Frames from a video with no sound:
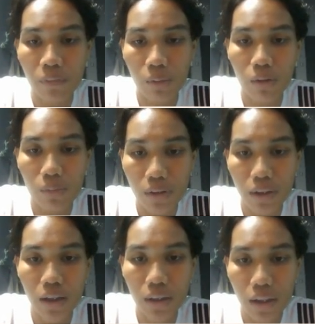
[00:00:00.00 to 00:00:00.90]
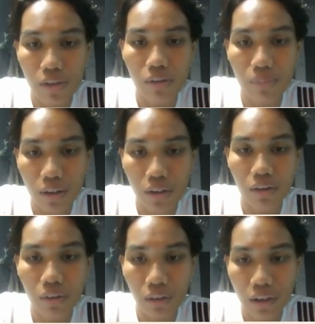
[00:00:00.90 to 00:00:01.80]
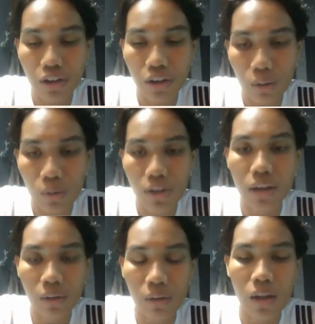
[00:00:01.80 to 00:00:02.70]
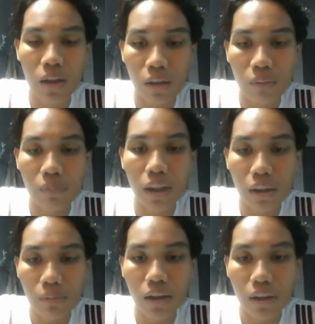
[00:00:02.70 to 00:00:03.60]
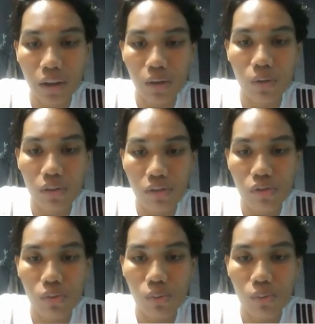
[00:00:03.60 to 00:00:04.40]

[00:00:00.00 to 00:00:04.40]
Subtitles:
we obtain the estimated regression equation. BMI equals